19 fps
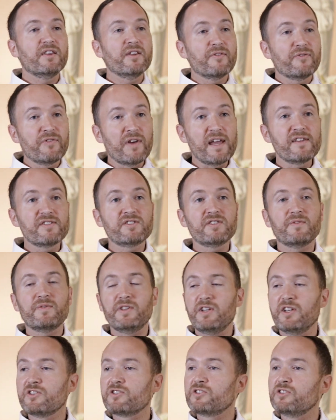in the face of
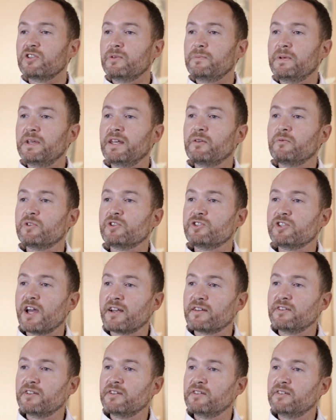initially being
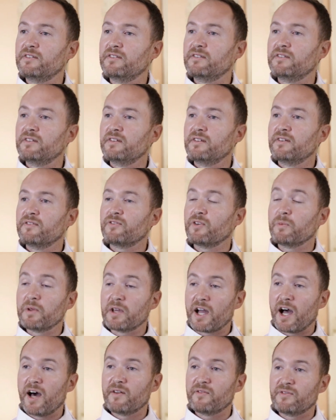rejected from
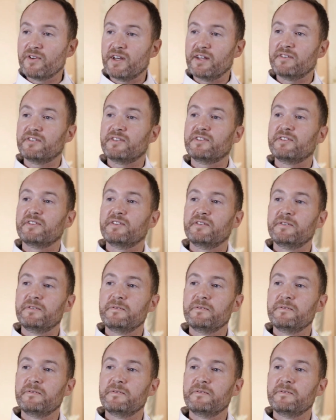the convent,